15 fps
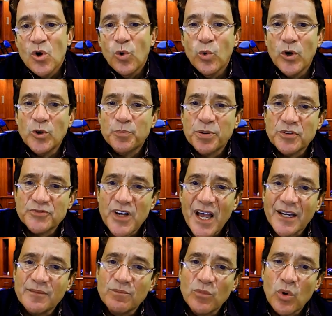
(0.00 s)
will
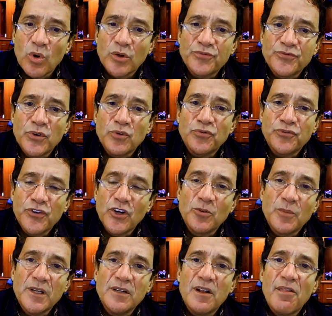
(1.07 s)
provide more
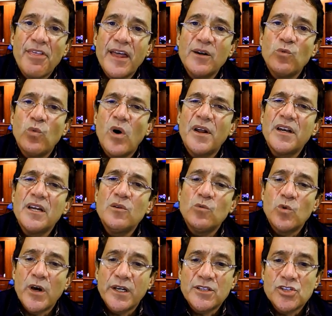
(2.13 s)
fulfillment than one
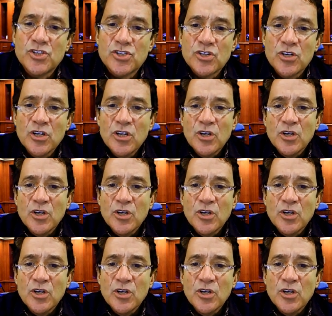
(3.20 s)
in which